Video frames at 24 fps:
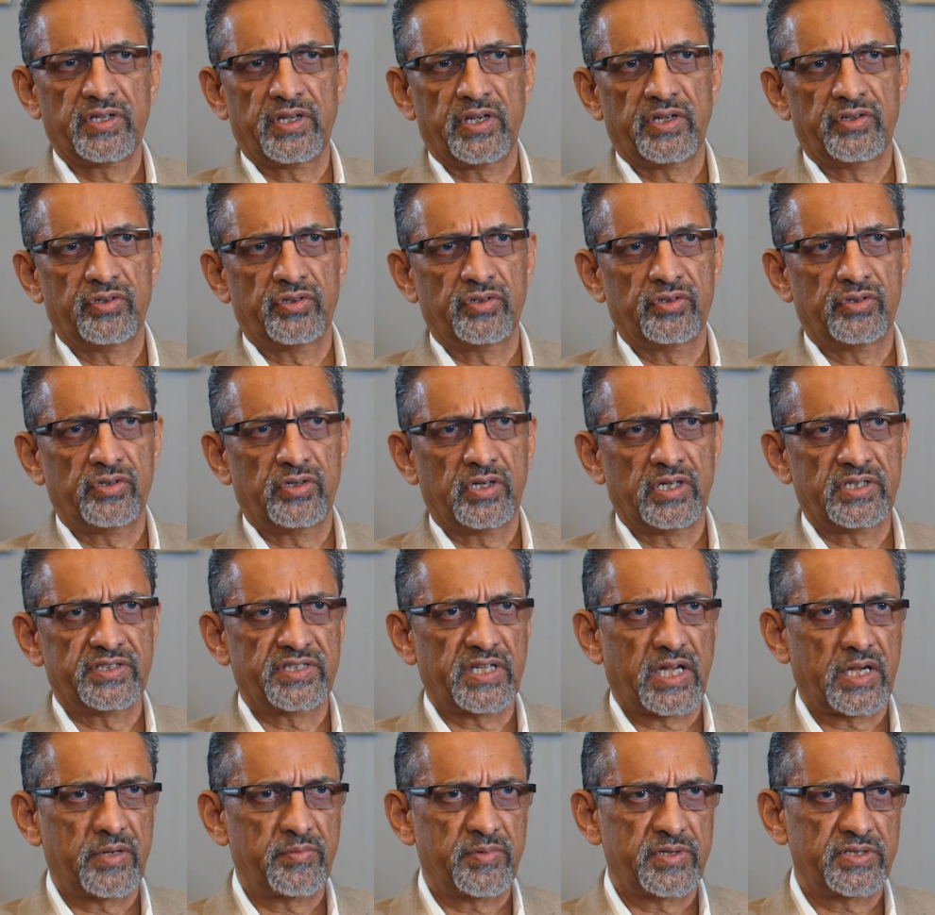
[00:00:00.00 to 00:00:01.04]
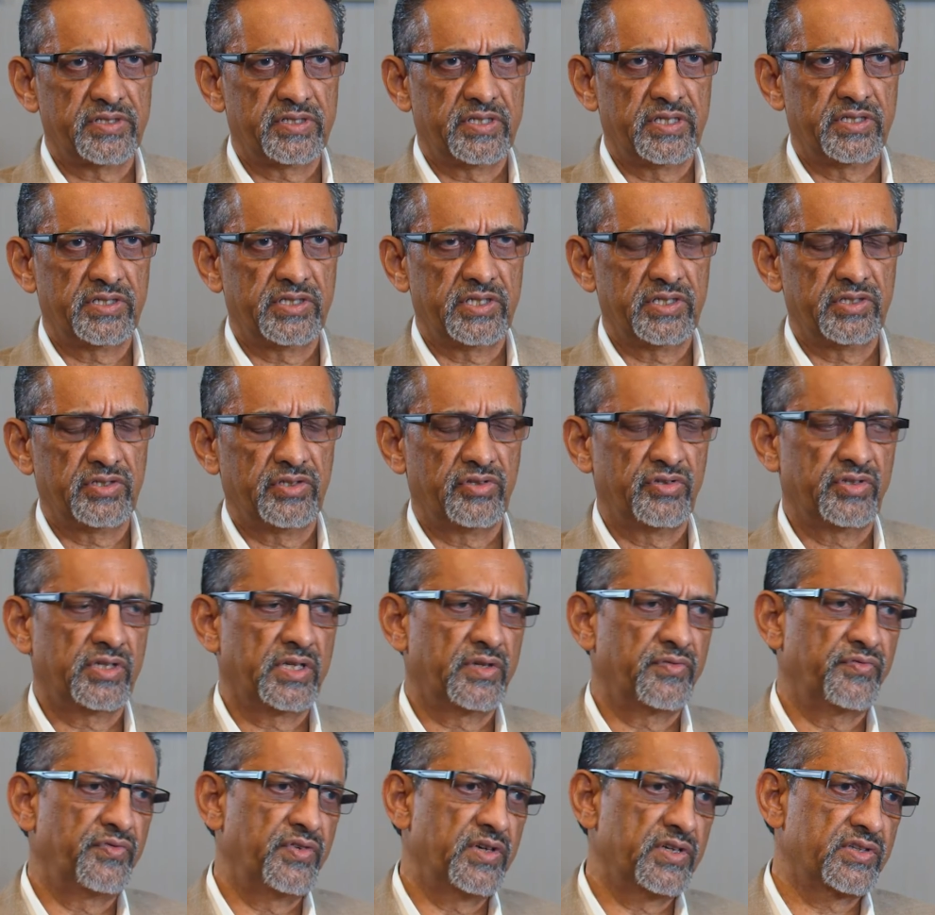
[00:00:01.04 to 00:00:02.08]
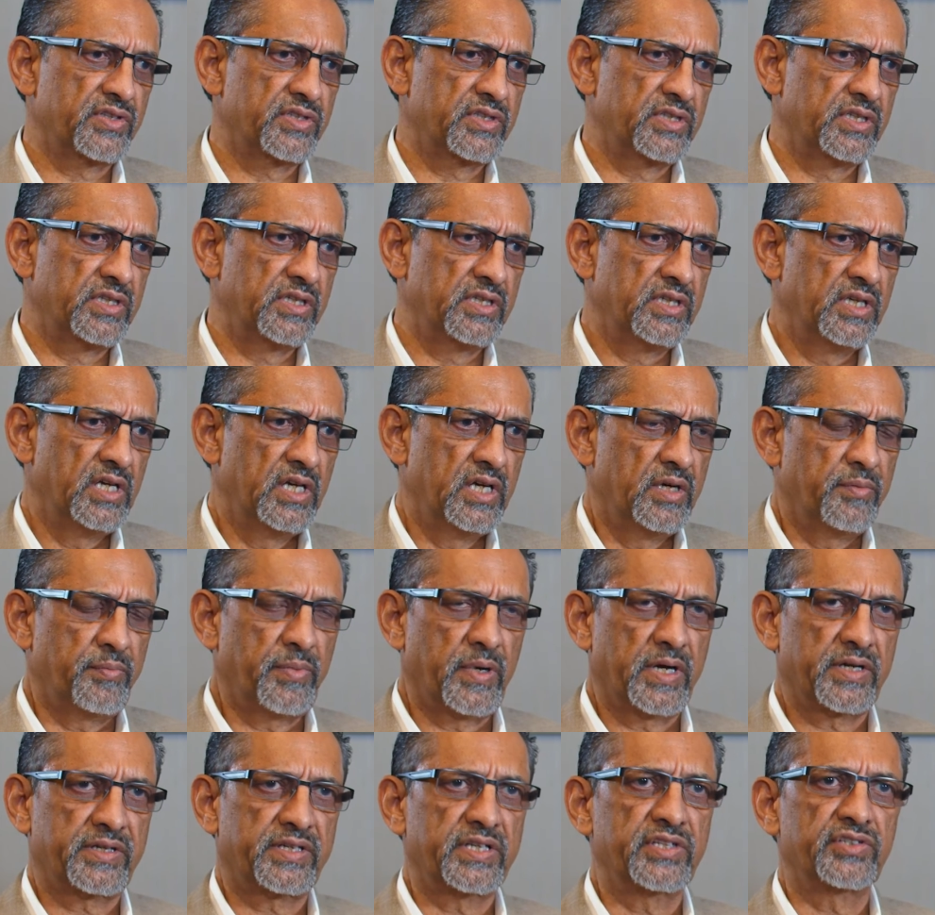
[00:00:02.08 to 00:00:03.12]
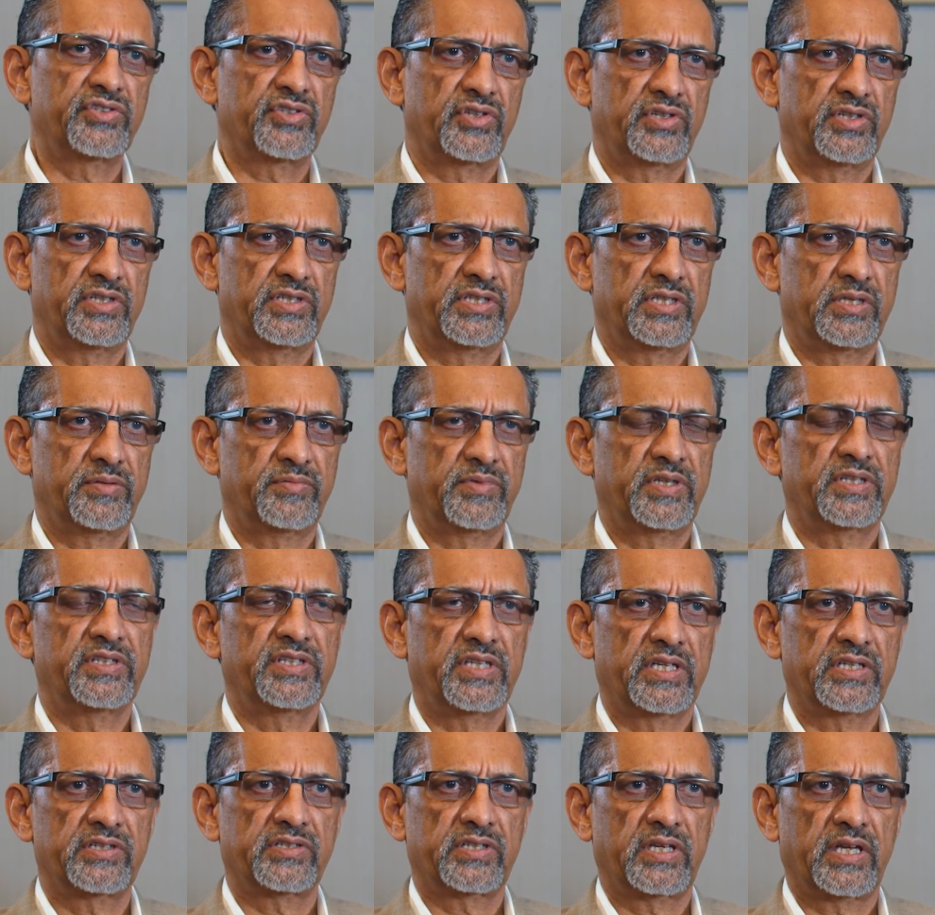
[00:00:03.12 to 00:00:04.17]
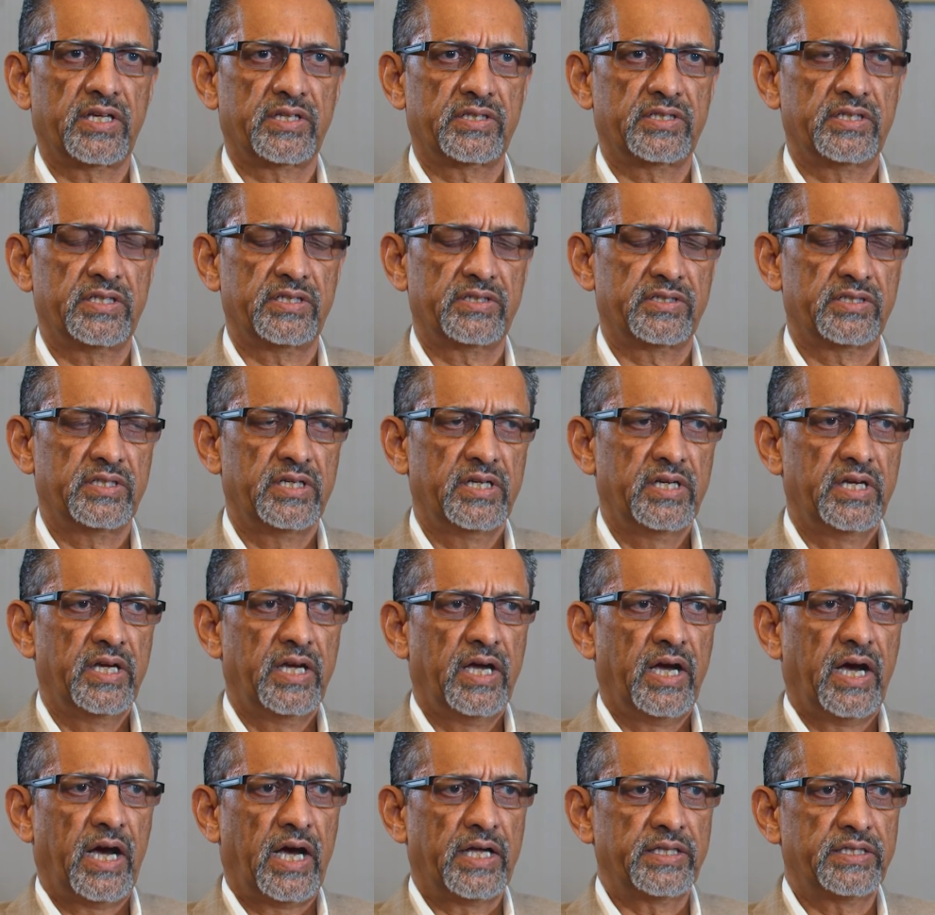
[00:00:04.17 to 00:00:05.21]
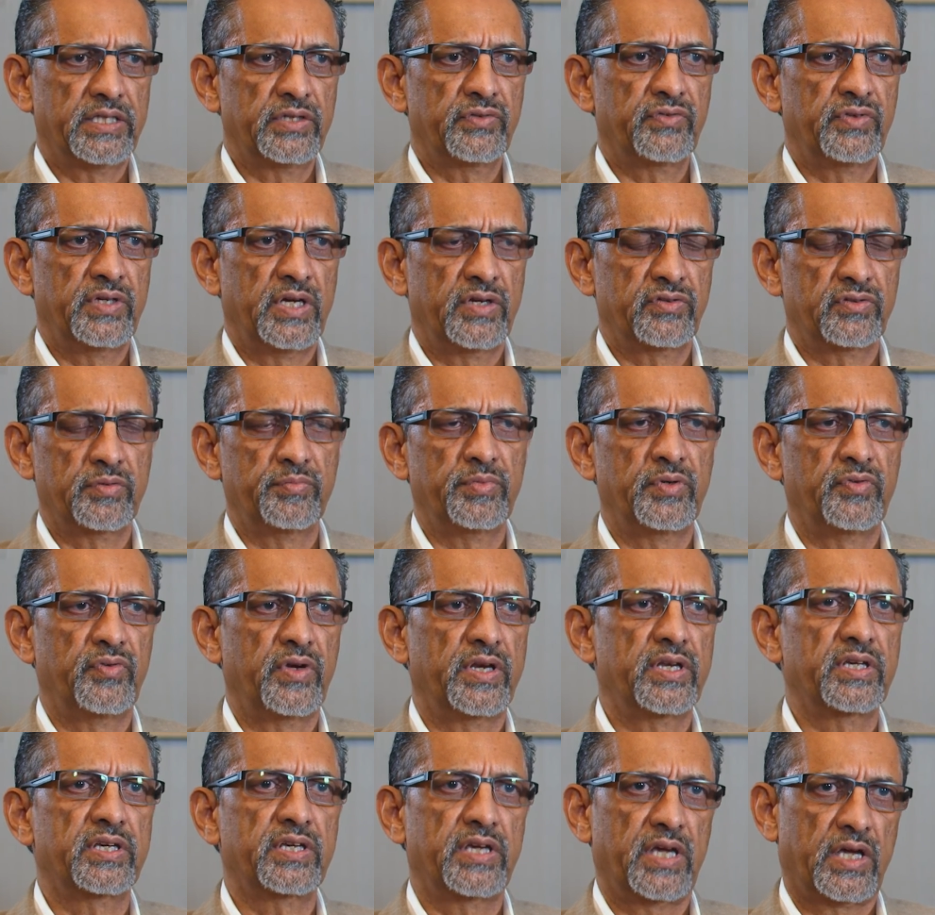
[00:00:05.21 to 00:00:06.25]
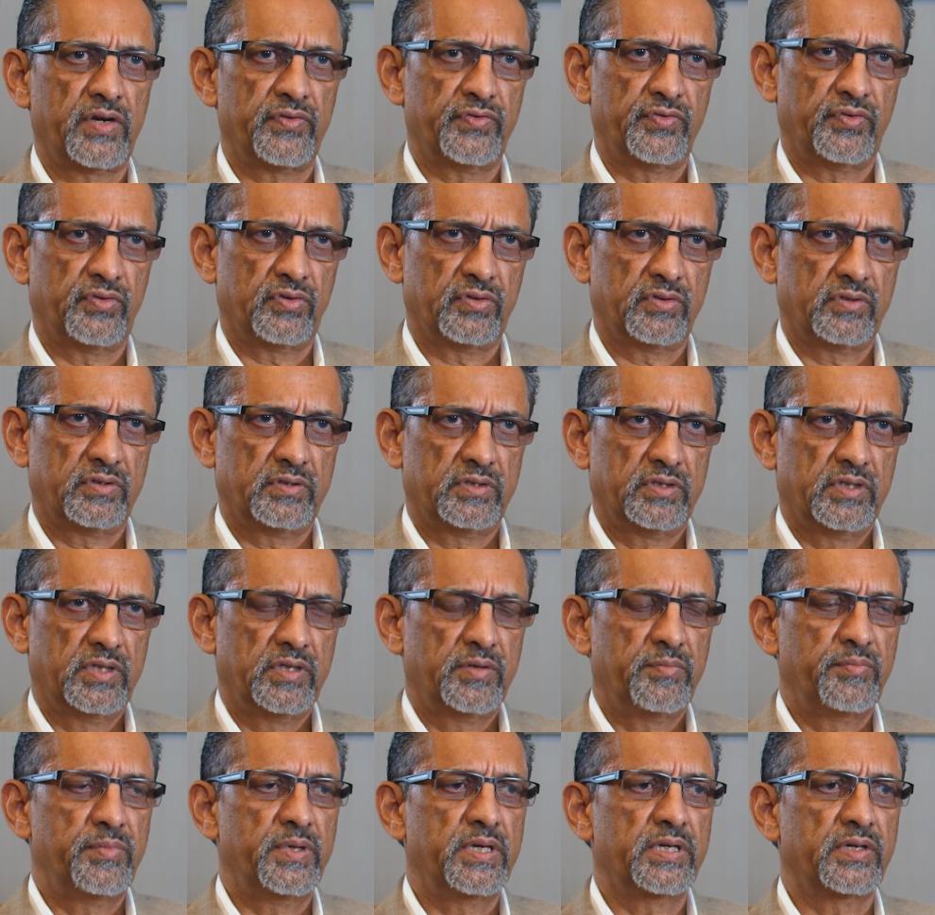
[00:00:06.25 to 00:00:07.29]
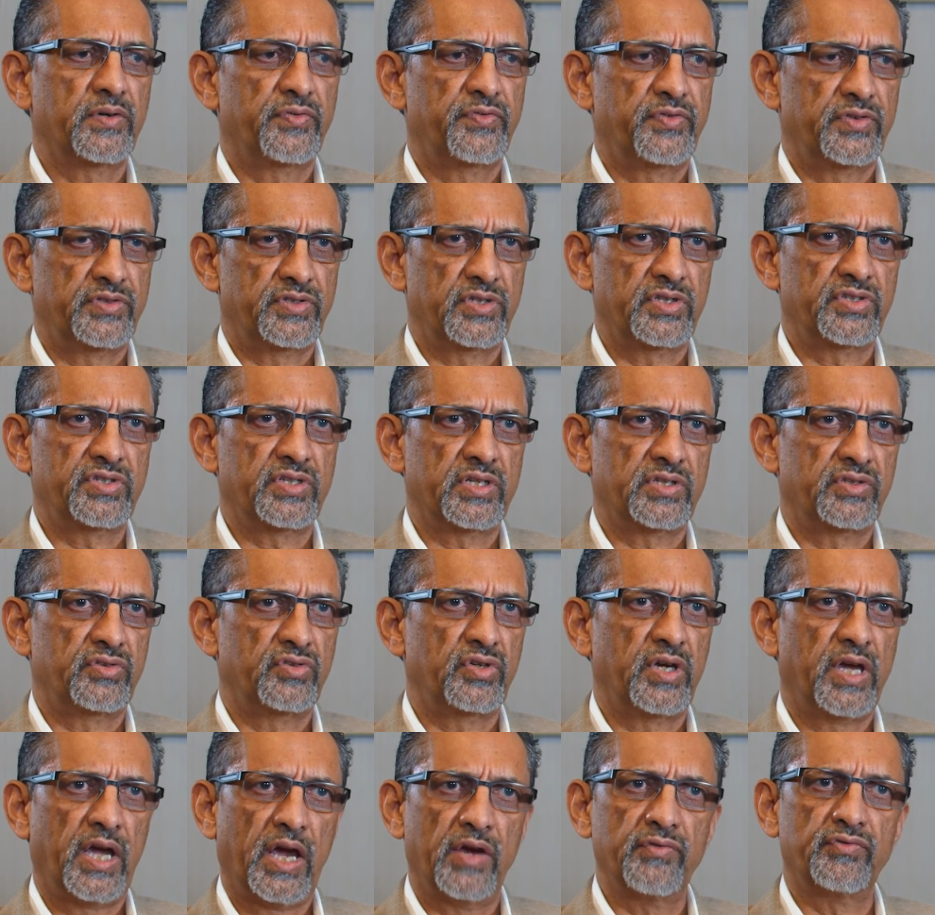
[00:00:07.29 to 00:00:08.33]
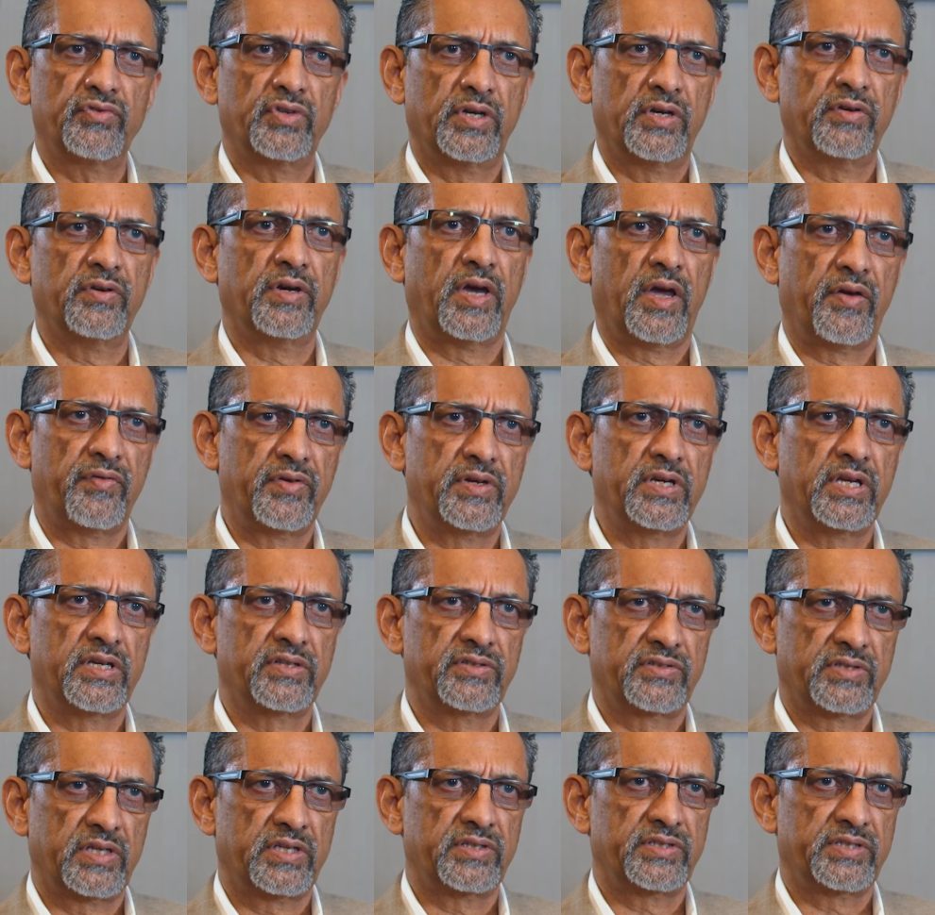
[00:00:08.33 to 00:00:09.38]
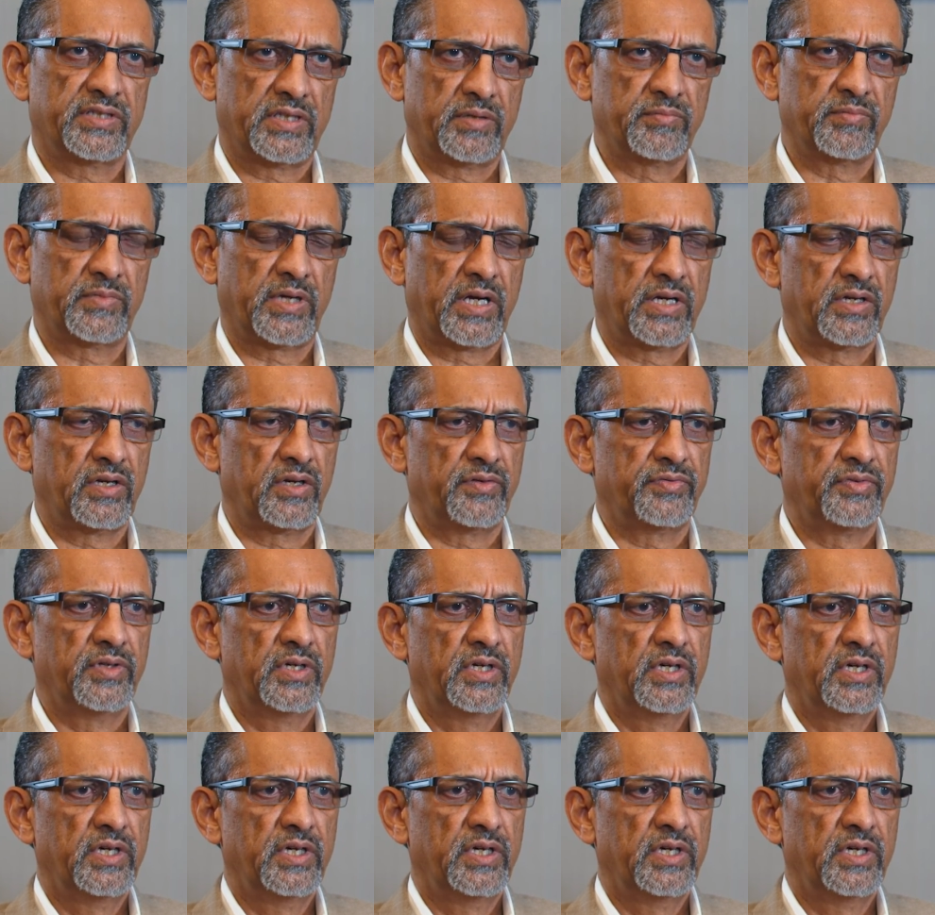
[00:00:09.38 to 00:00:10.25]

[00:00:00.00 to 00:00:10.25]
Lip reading: Alzheimer's disease, you can fix the Parkinsonism and things like this. I think we have to be very careful. Being a physician, you have to have evidence and some kind of